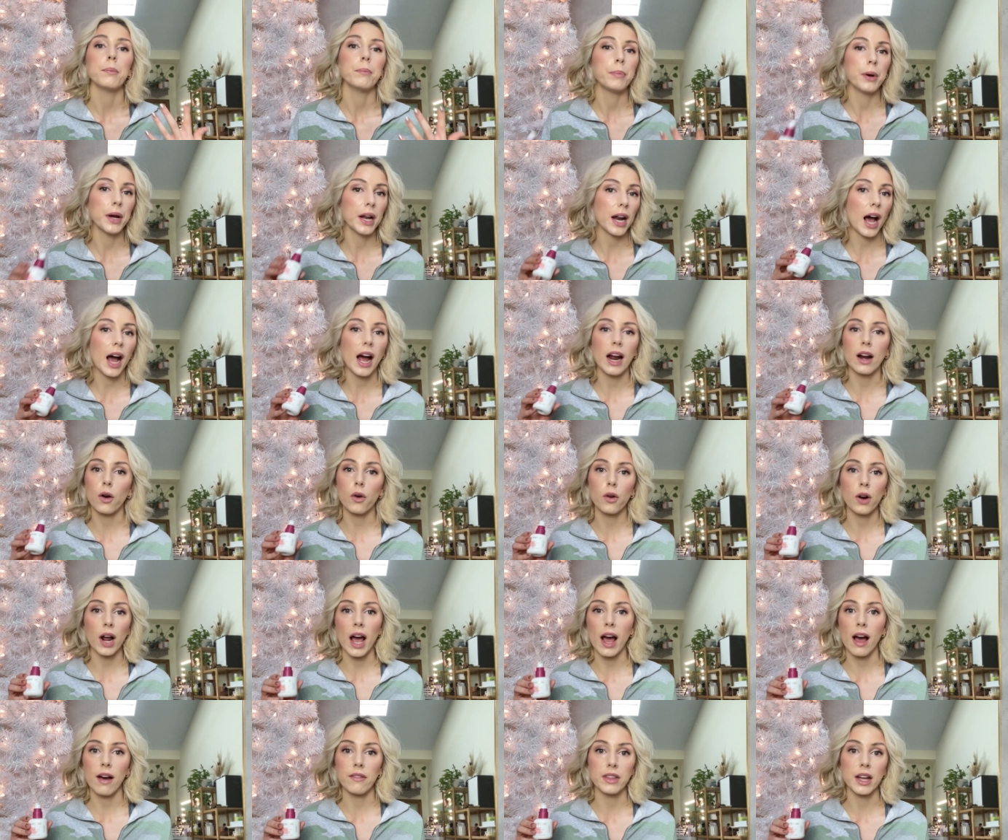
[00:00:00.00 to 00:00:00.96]
but I don't
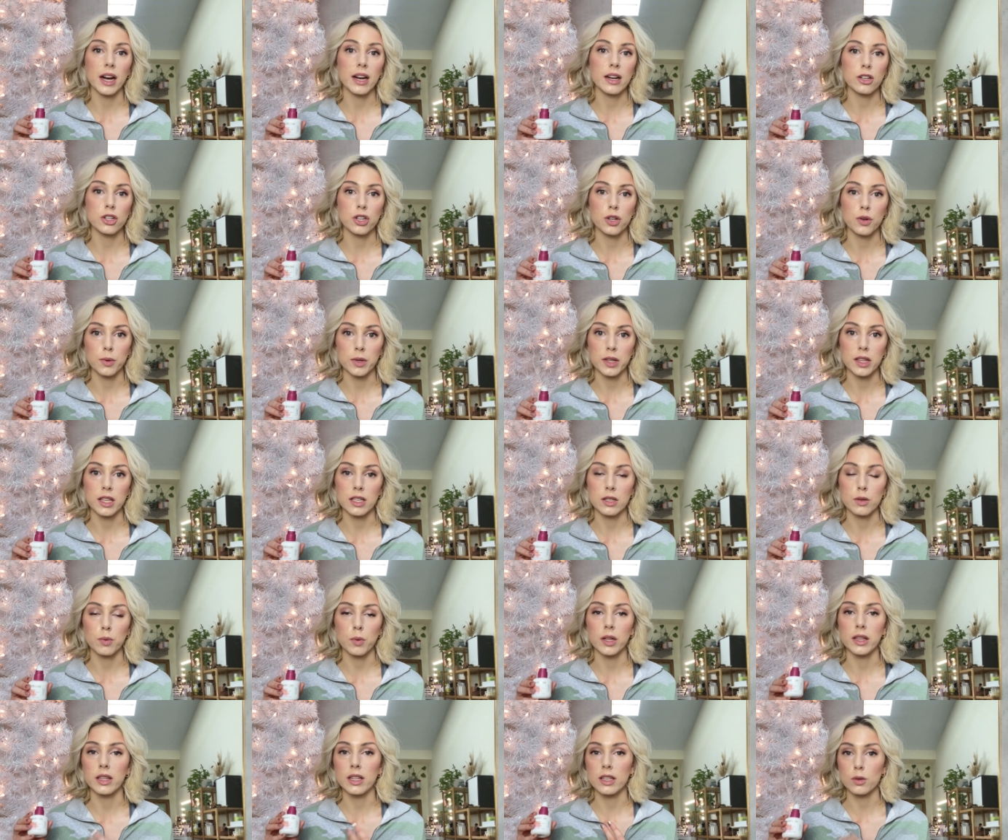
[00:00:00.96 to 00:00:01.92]
have that issue with this
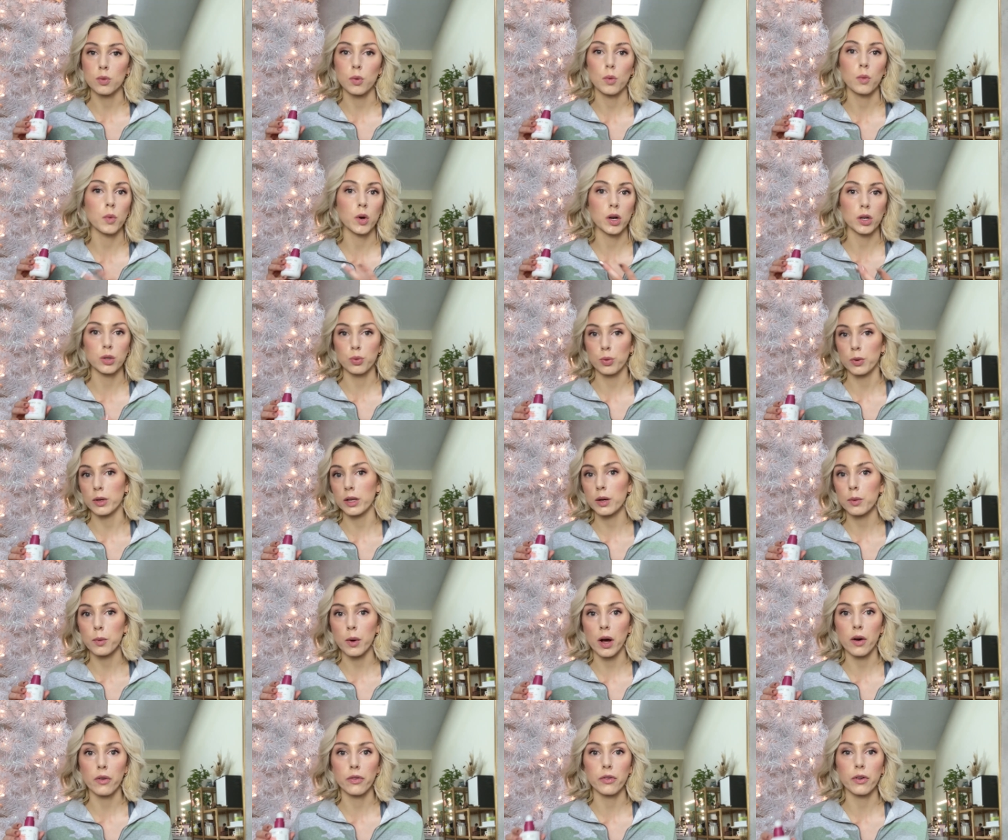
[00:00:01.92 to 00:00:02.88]
one. This one works really
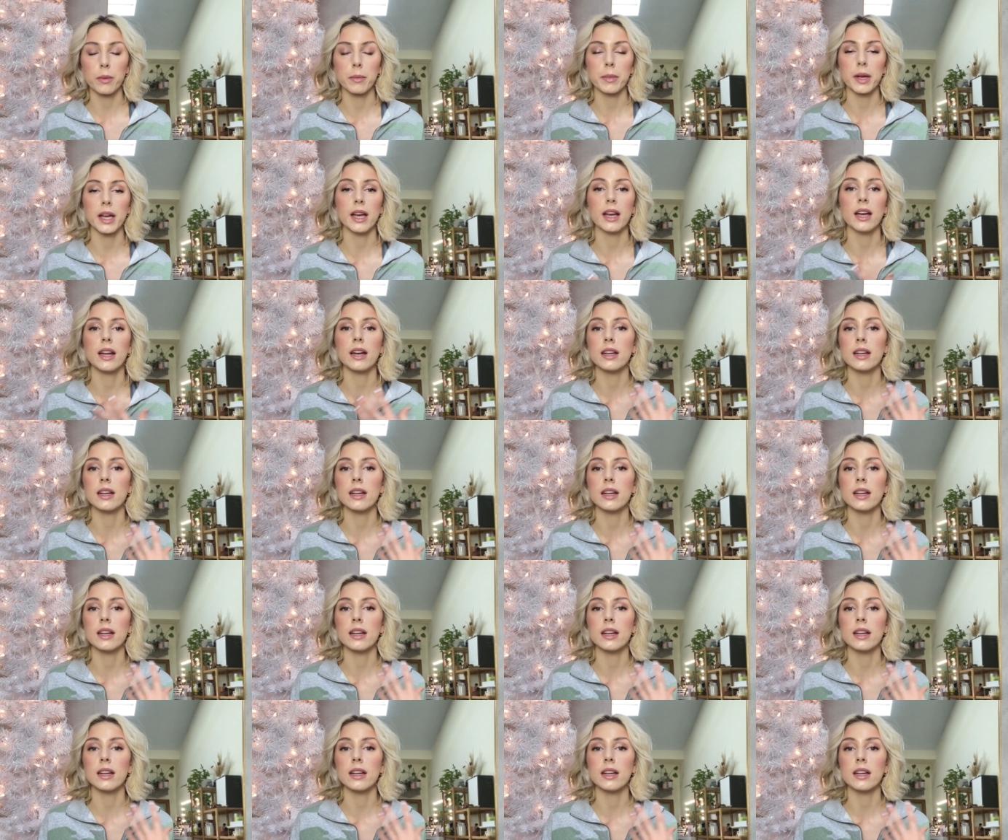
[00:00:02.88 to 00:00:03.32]
well for me.